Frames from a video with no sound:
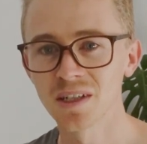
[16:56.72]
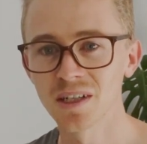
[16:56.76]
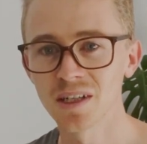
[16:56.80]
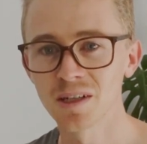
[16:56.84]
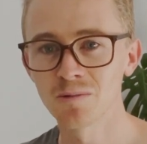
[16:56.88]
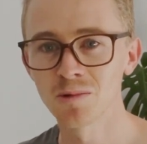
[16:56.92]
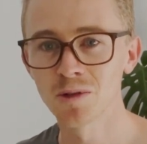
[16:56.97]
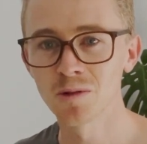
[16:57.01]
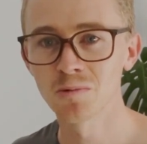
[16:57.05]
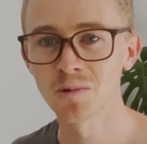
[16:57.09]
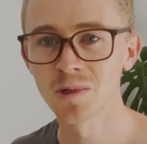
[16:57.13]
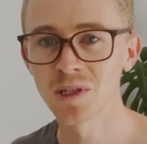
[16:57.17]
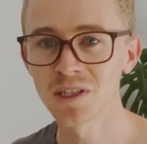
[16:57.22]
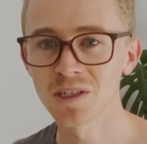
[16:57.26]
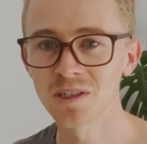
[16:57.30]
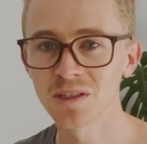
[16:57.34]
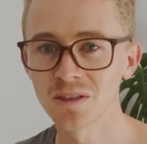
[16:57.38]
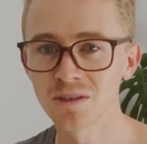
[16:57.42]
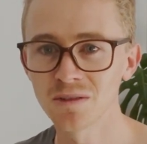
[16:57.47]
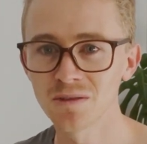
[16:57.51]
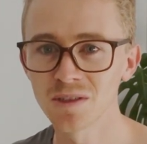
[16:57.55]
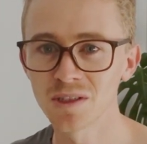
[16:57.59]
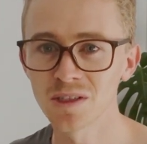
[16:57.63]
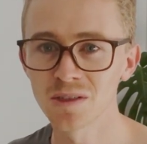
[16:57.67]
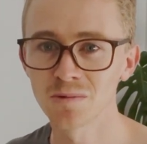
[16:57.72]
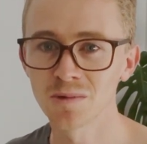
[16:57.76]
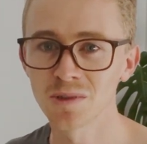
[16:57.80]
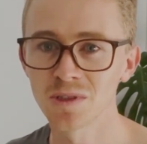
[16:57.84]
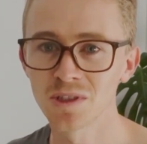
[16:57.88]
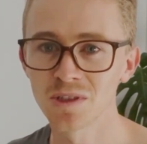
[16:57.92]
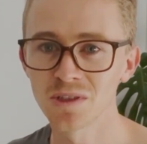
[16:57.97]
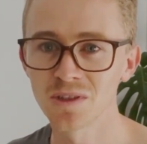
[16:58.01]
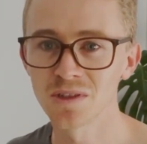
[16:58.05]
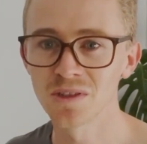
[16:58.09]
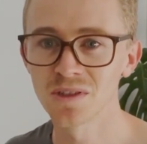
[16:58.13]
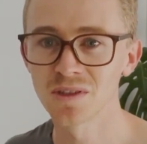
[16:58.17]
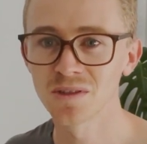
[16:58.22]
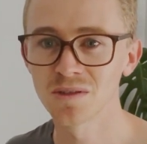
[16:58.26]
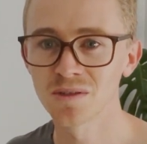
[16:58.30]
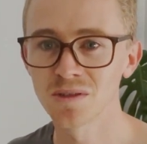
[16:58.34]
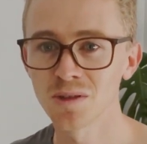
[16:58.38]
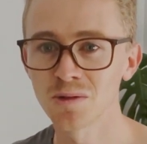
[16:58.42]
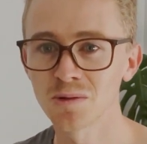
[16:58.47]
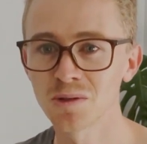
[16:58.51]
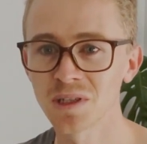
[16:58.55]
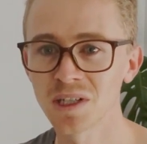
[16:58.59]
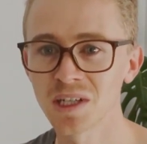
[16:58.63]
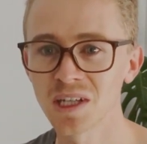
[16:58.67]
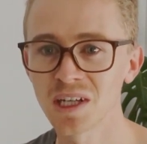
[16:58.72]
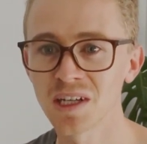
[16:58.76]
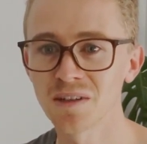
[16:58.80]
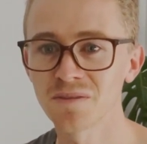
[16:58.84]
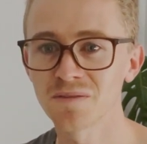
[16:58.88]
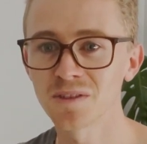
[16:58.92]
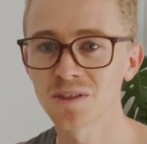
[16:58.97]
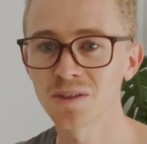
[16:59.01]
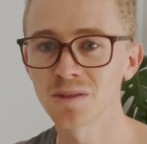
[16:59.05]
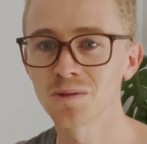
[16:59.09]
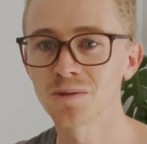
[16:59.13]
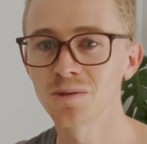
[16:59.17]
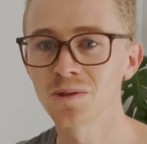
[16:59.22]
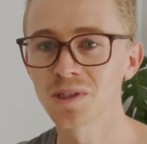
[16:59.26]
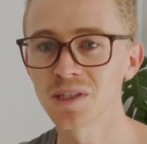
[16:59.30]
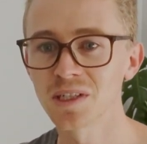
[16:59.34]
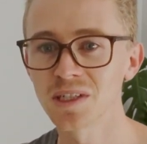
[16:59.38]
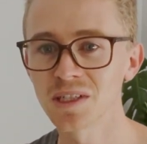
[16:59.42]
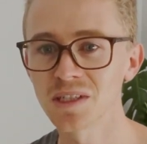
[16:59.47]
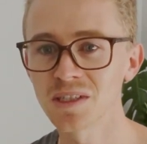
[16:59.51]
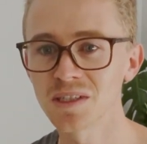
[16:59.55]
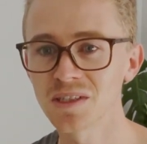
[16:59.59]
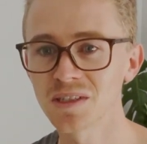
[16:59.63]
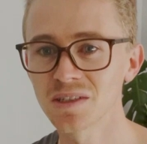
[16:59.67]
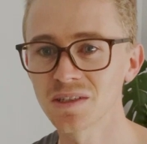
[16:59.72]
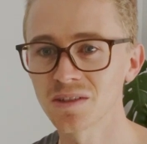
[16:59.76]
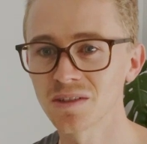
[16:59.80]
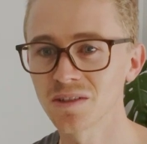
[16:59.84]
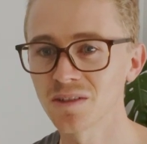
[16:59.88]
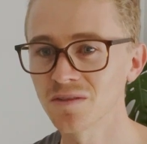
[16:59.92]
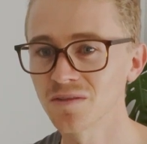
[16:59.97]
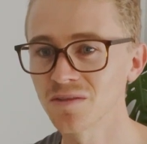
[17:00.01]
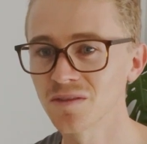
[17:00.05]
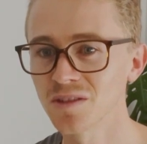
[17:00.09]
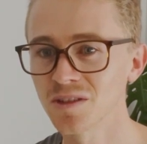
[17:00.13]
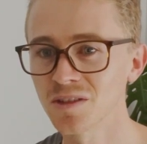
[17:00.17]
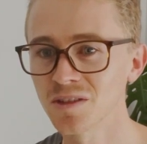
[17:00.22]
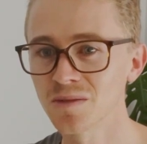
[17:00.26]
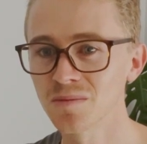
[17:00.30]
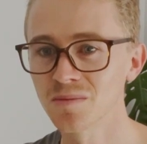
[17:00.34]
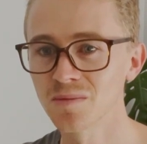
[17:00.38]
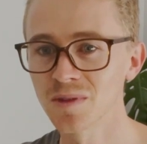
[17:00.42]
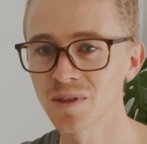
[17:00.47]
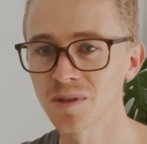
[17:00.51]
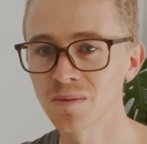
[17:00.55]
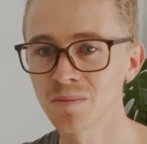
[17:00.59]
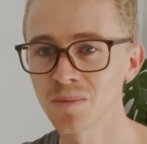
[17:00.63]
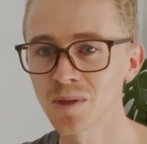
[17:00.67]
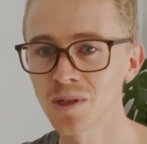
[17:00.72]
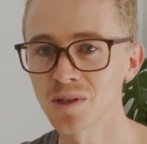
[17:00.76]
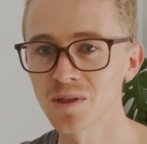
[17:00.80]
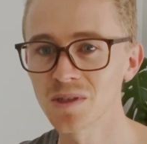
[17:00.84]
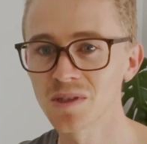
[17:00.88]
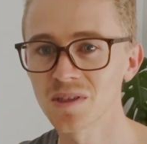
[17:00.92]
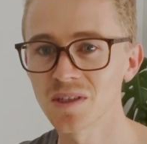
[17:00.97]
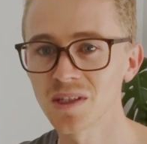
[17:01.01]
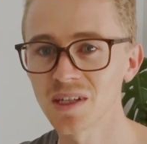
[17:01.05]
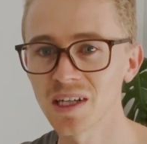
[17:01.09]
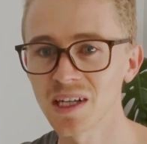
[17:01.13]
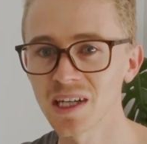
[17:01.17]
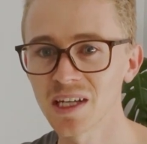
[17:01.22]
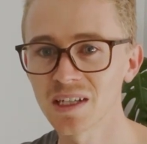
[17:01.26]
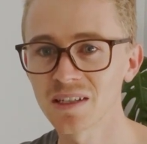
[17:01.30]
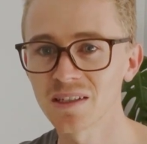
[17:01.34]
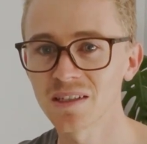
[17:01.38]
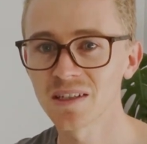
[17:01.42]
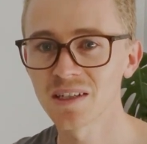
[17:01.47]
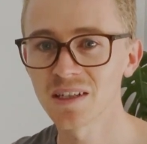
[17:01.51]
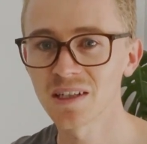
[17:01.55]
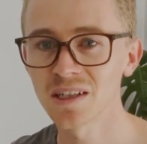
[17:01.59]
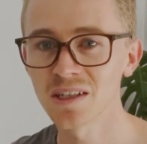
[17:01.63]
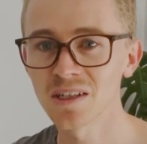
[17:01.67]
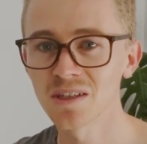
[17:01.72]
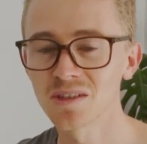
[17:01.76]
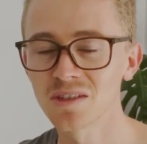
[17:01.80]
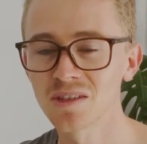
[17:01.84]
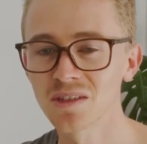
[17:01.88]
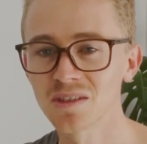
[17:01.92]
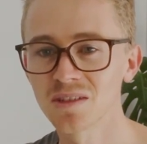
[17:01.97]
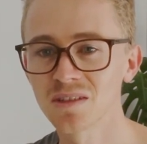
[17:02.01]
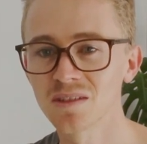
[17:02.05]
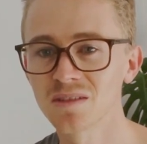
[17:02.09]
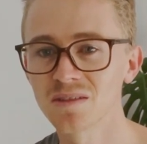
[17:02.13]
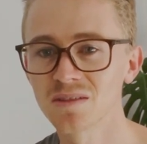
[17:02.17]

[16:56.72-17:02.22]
what we do is reduce 2.5 degrees of the most outer edge